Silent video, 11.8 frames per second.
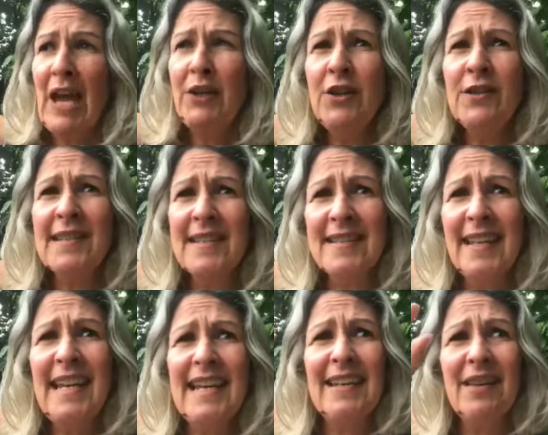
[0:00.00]
And you can
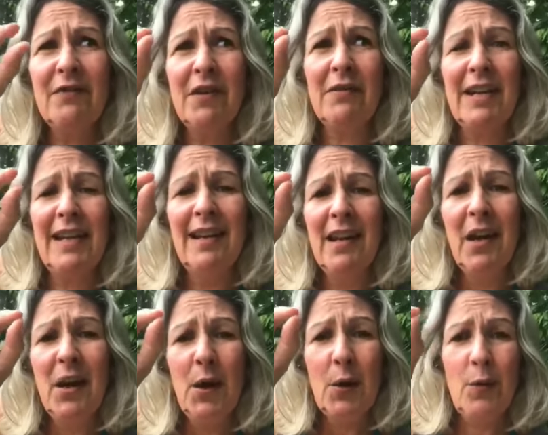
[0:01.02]
see that very
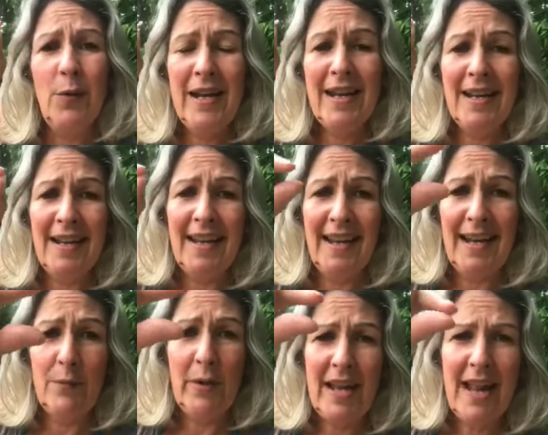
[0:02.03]

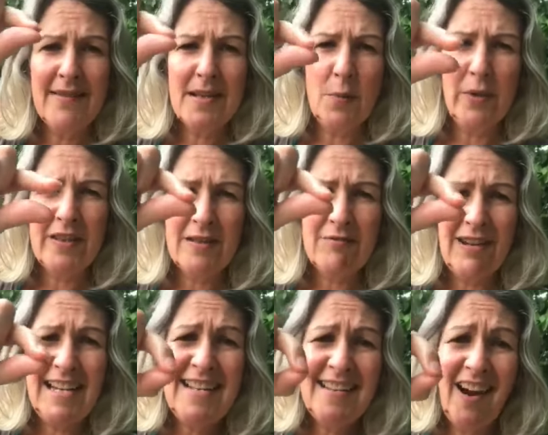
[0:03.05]
quickly we end up with this
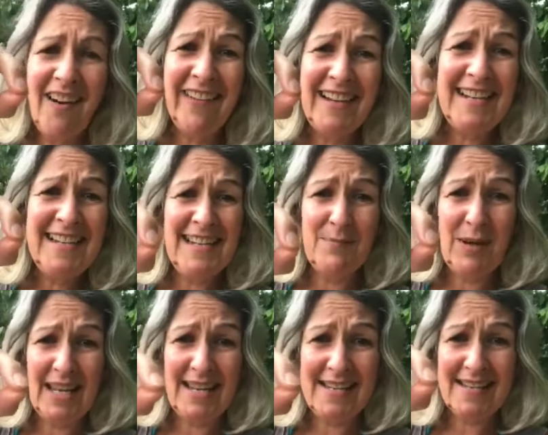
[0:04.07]
really tiny
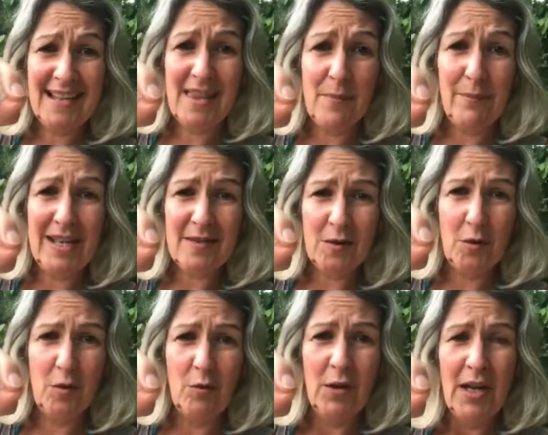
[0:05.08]
place in the
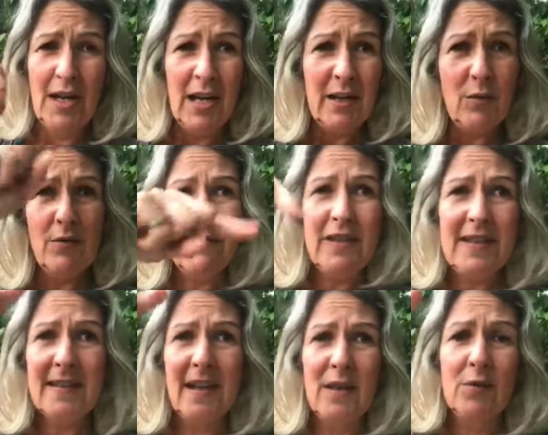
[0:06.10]
middle. All of
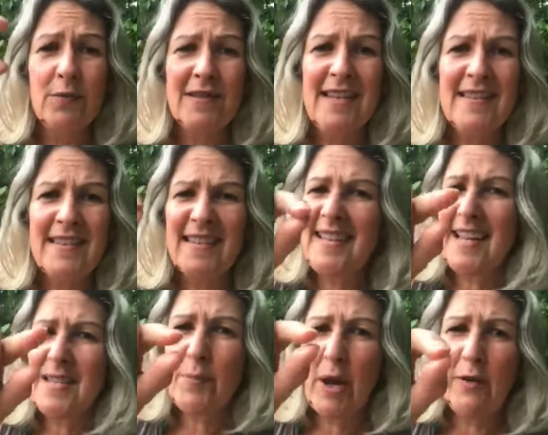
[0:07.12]
these circles
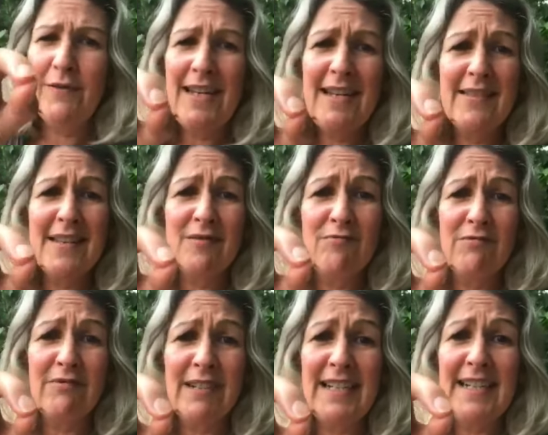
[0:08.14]
intersect, but only in this
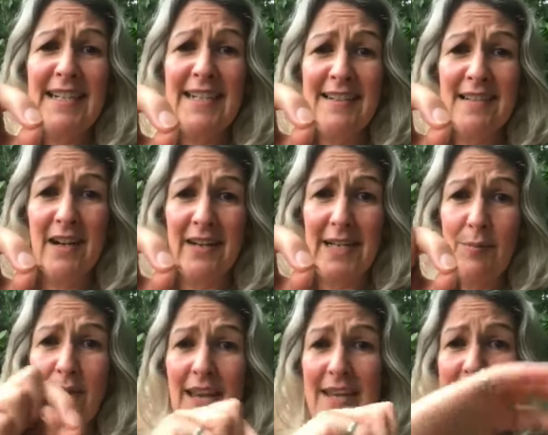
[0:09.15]
really tiny
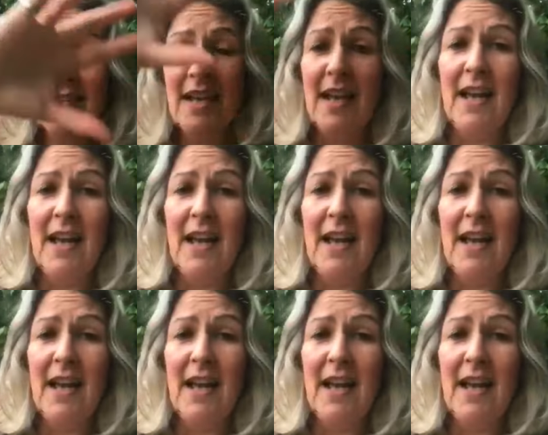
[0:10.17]
place.